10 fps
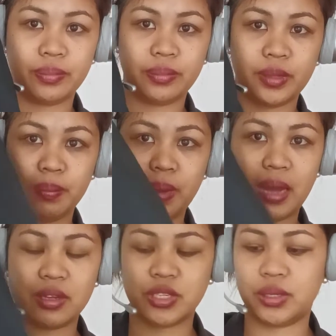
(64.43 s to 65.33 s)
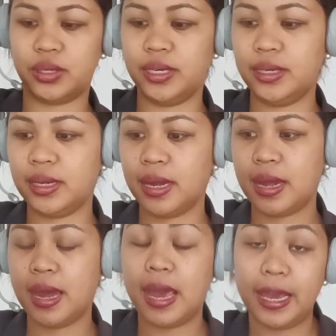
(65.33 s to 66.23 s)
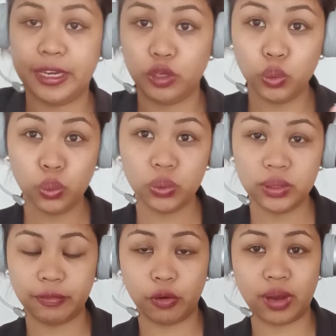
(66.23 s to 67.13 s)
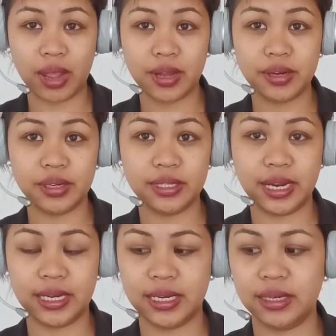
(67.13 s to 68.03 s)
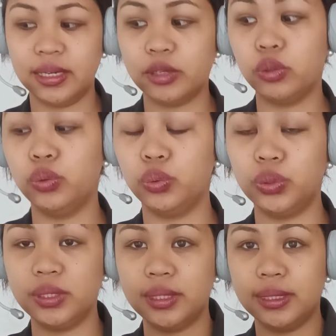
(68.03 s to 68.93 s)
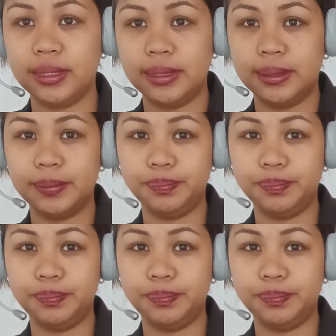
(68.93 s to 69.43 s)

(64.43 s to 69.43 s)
black skirt, and nude. For Ryanair they need nude um,